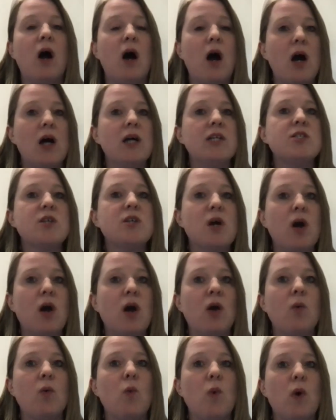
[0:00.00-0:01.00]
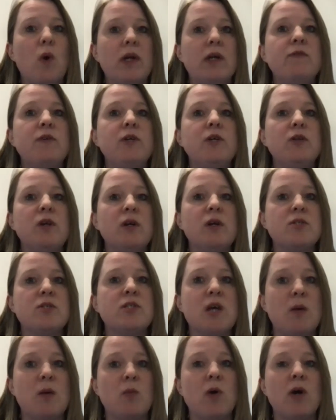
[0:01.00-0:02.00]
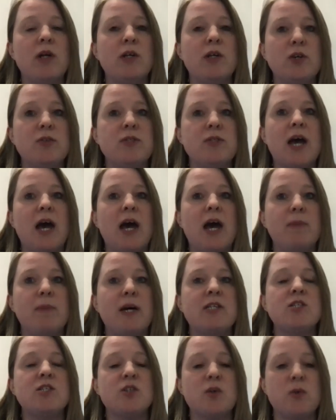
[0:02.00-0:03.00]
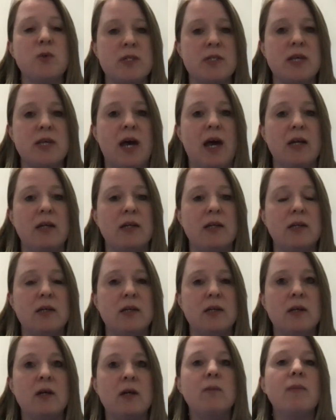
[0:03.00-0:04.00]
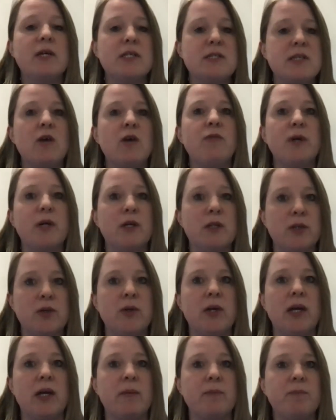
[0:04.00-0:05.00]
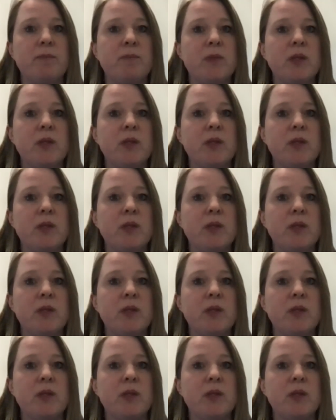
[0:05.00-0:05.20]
odds are one of you knows someone who died by suicide, myself including.